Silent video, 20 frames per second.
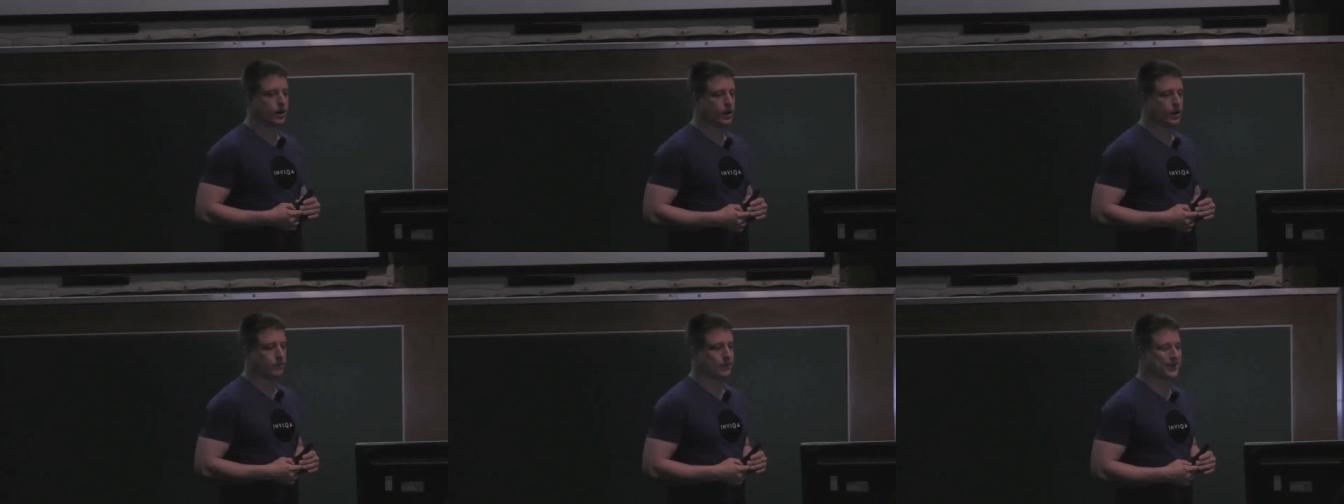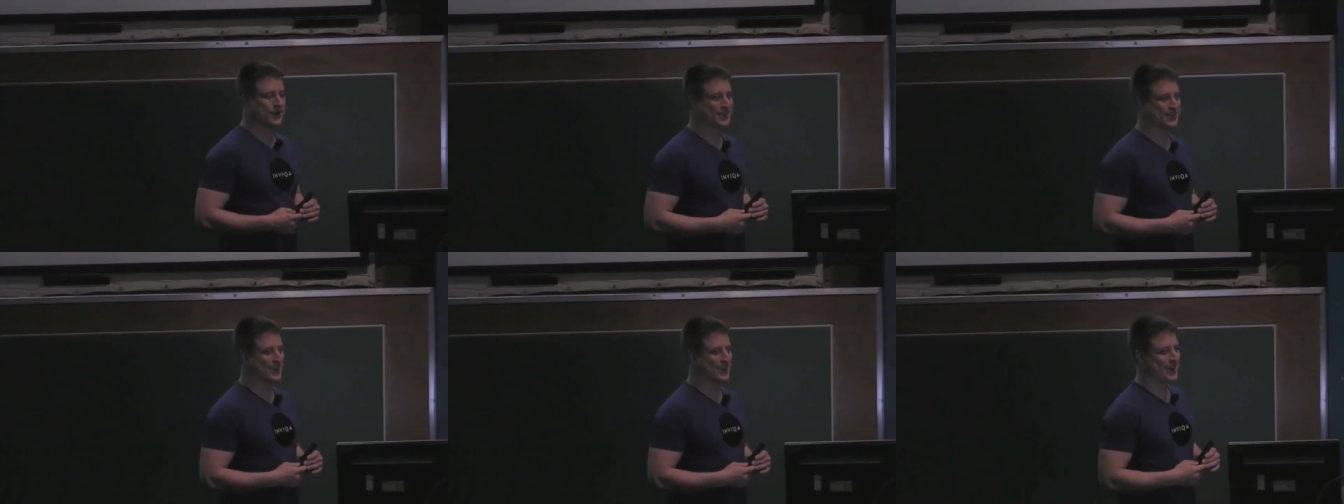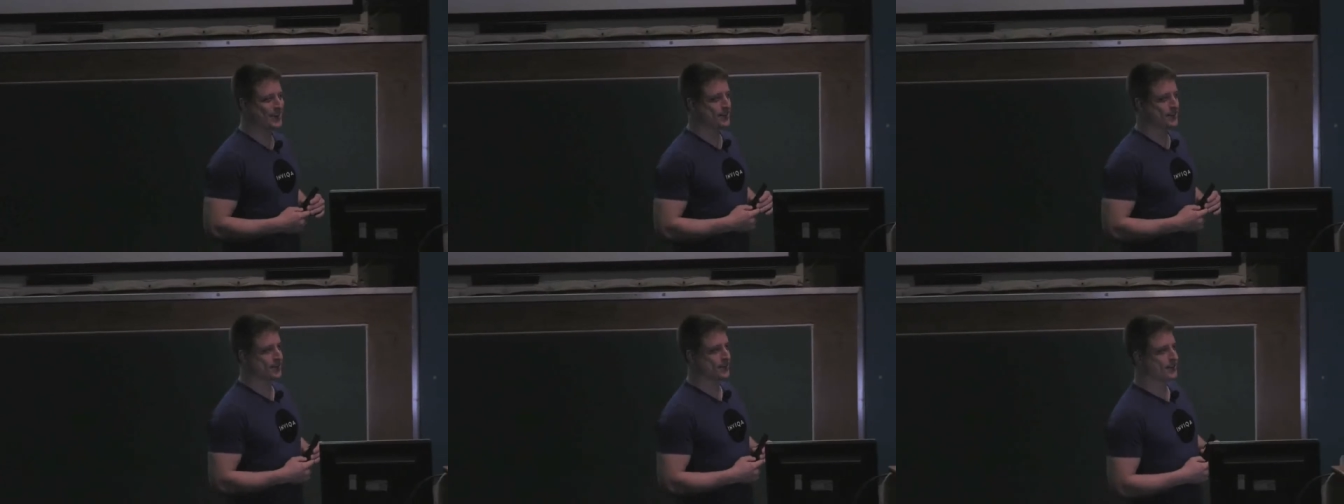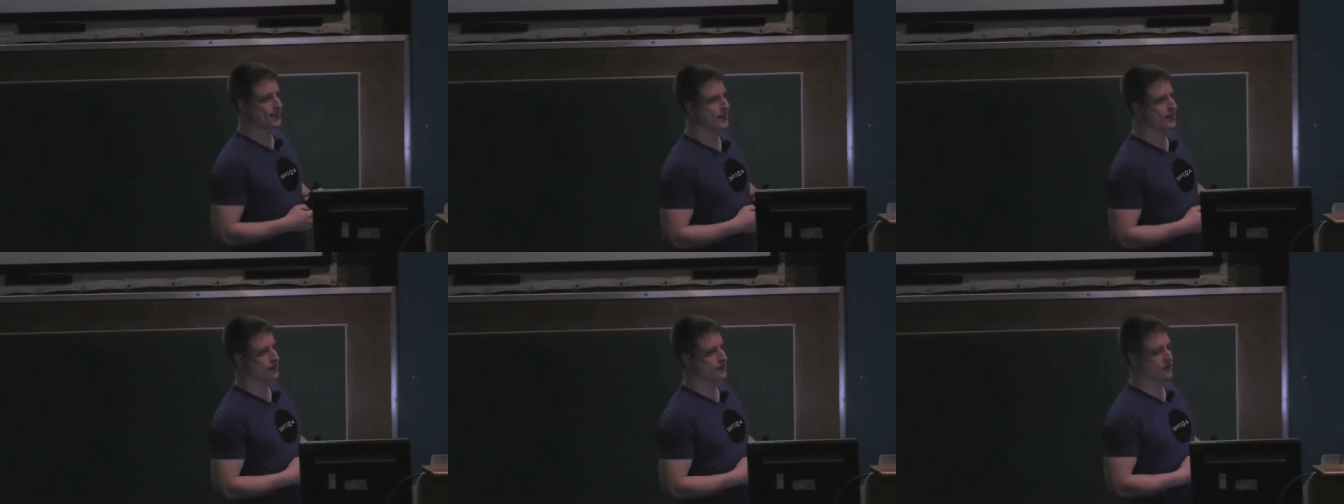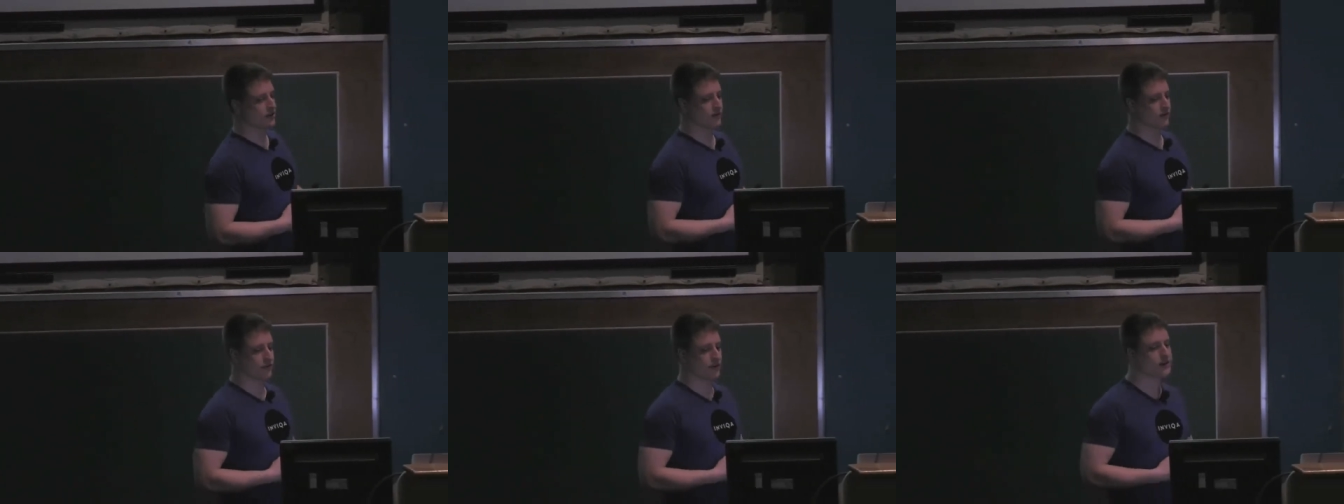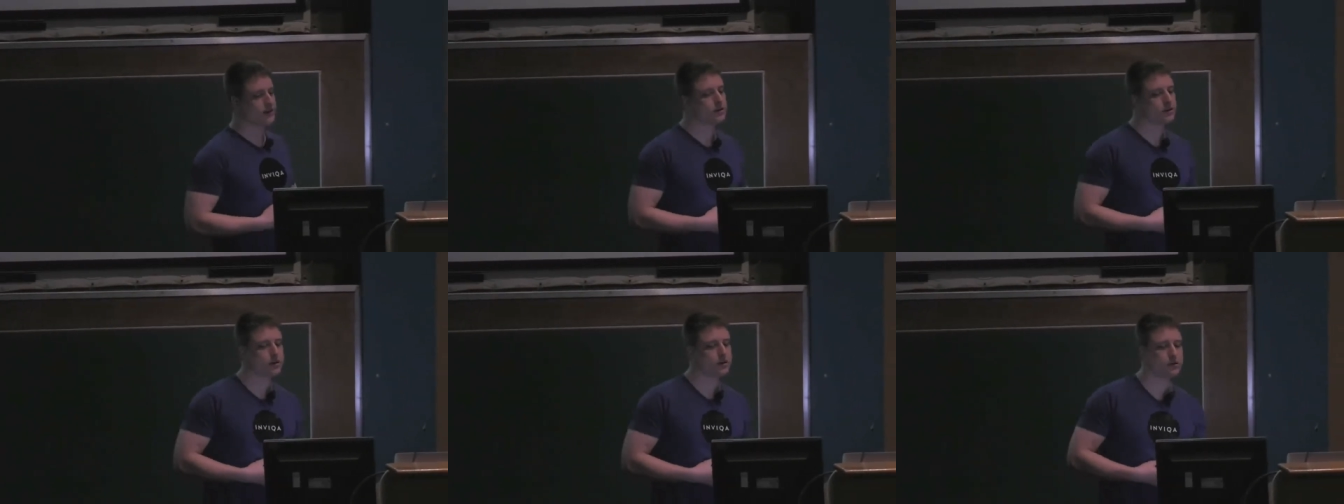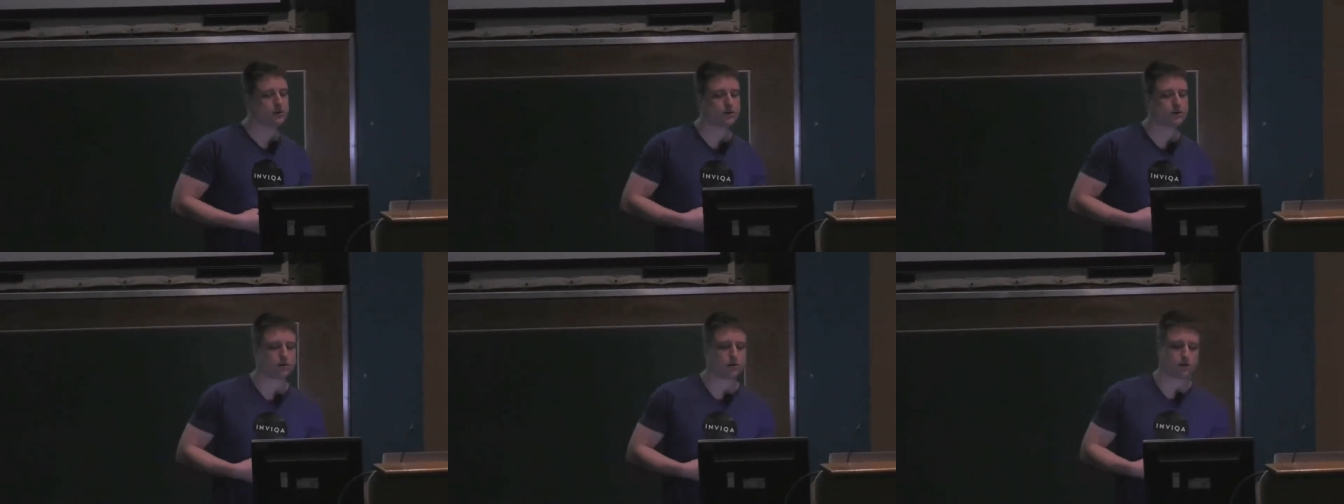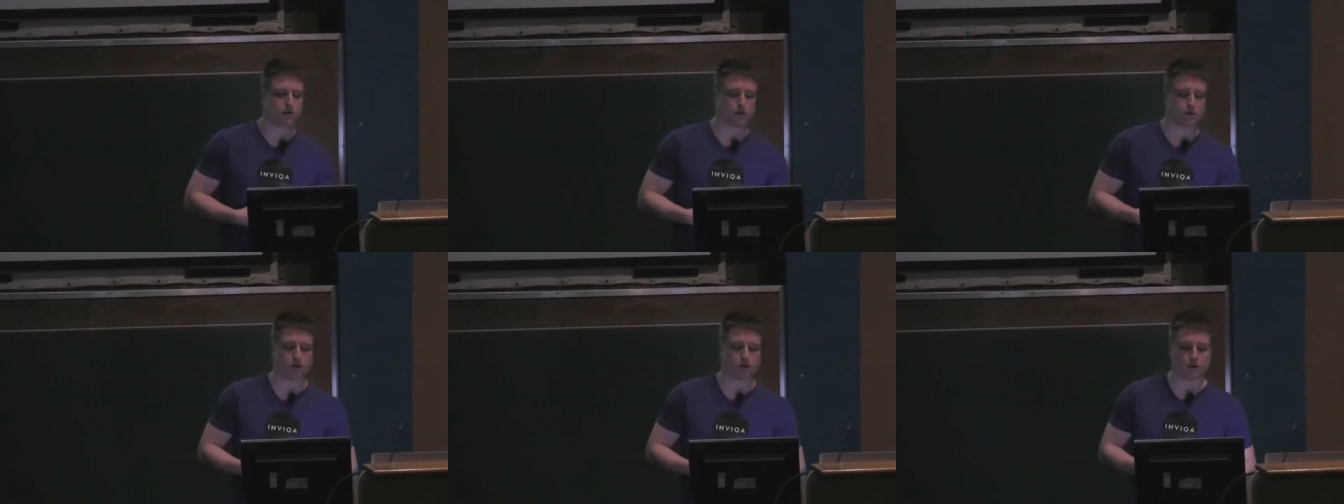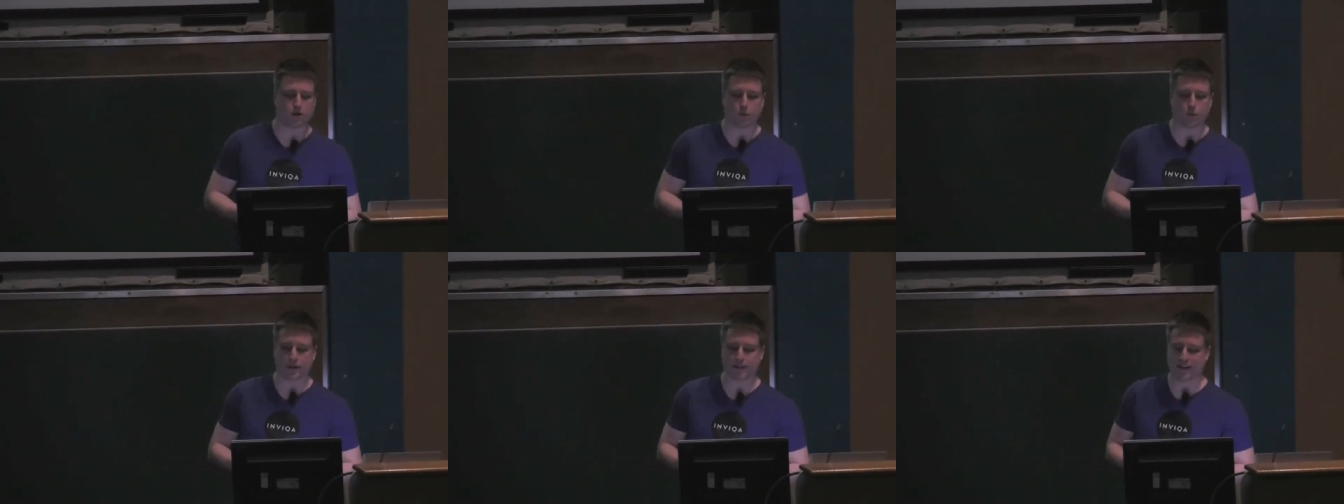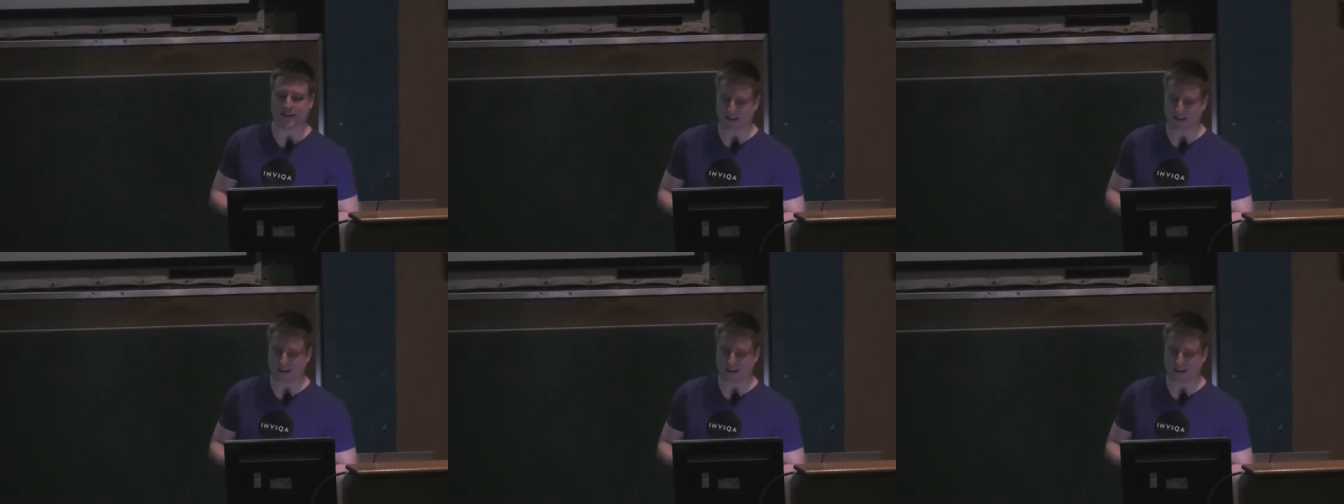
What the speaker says: And because head is attached to feature, when